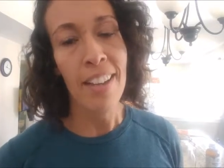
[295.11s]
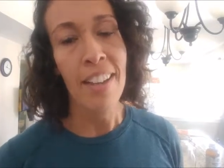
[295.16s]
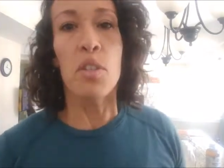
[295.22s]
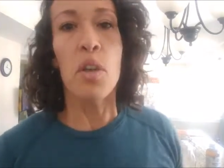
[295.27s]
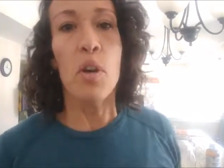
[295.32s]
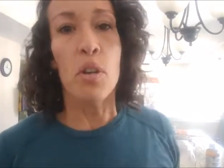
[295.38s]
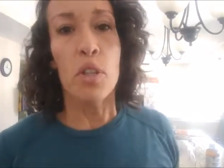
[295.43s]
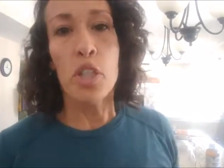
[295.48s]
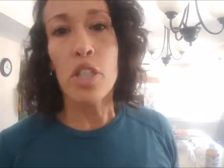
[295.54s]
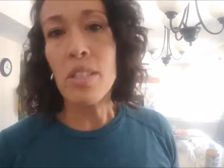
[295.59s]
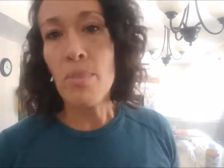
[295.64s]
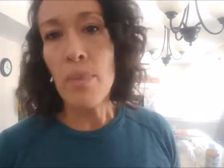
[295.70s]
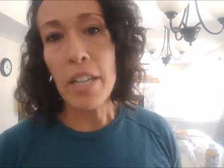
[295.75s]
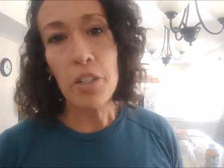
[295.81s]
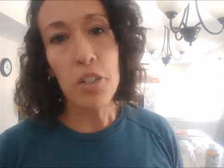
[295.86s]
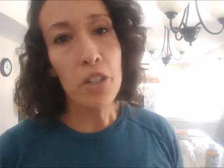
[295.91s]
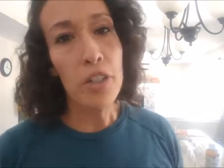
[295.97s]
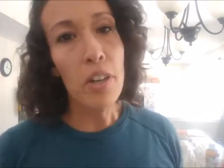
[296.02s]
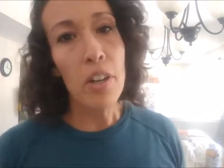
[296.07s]
So just
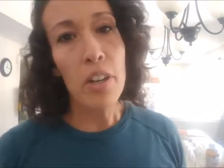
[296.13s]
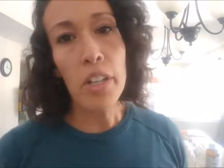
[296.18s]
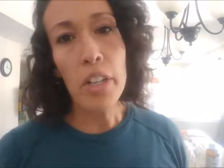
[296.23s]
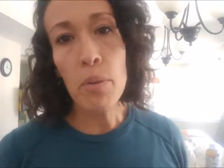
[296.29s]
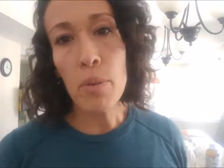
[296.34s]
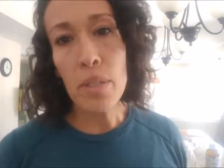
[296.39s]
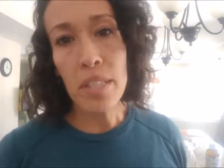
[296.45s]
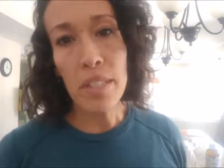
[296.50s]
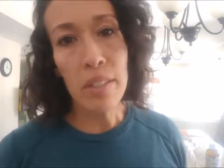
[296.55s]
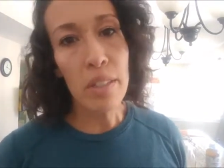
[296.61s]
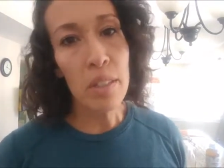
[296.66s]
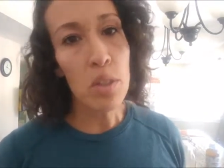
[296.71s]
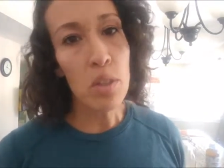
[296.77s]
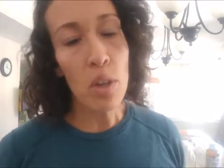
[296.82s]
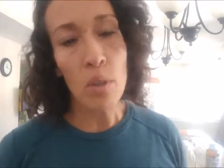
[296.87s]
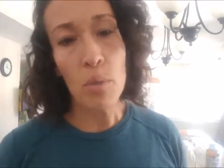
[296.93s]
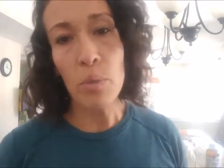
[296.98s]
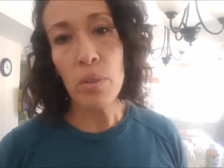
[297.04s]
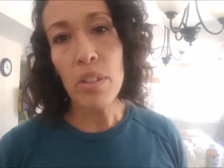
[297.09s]
make sure all your
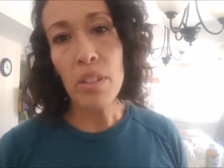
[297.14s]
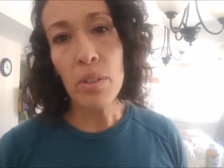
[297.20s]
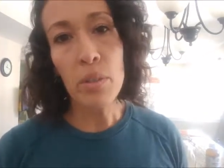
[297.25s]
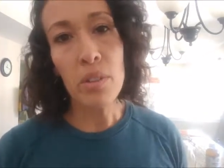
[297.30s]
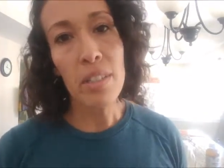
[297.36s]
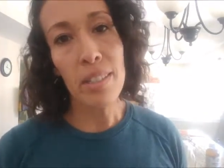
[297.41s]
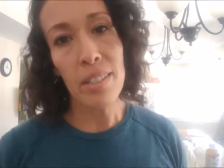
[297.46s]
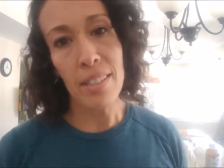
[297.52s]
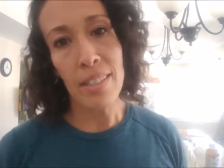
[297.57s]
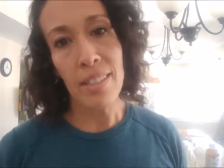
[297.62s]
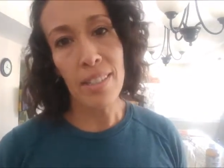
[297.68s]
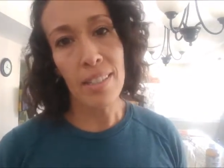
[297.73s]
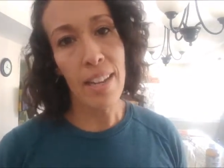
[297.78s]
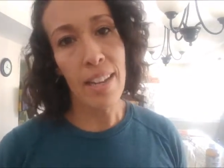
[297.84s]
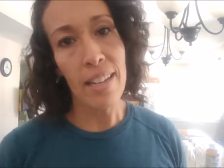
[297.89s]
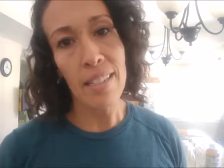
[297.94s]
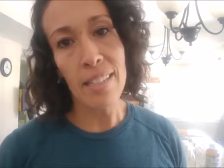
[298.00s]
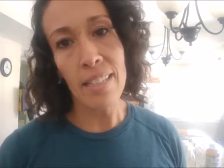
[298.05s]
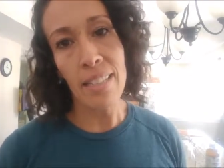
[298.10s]
materials are really, really
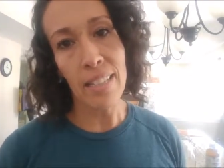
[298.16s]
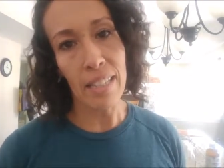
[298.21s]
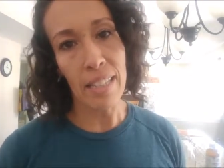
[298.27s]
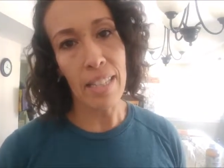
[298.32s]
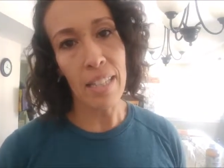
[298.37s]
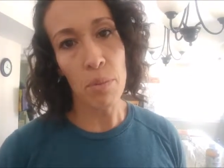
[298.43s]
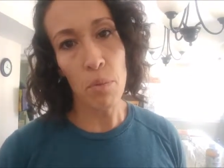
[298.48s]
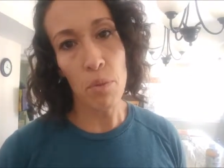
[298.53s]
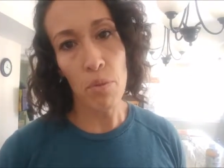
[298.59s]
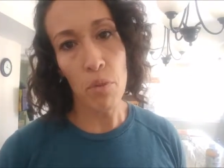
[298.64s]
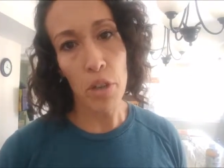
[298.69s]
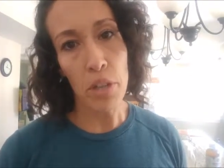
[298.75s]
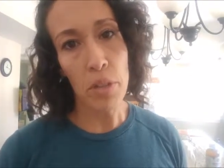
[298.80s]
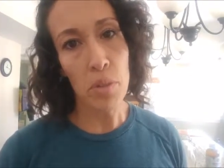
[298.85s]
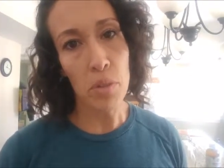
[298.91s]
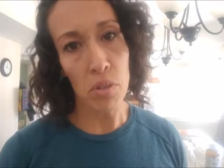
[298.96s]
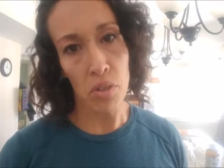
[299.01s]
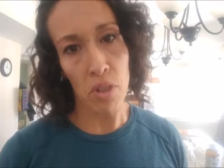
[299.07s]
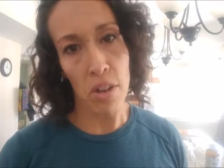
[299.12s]
sanitized and clean before
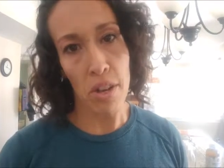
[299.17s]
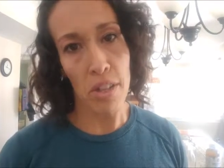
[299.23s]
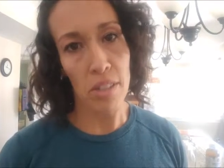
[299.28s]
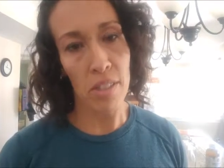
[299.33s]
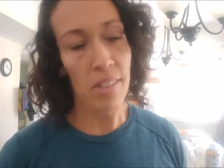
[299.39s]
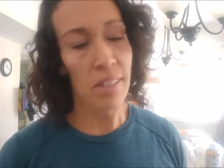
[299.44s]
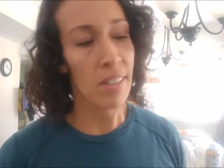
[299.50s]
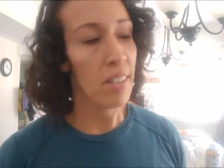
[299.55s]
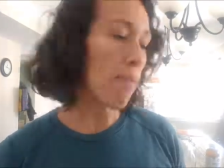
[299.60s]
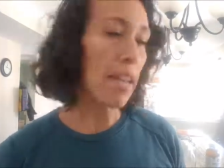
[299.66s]
you start.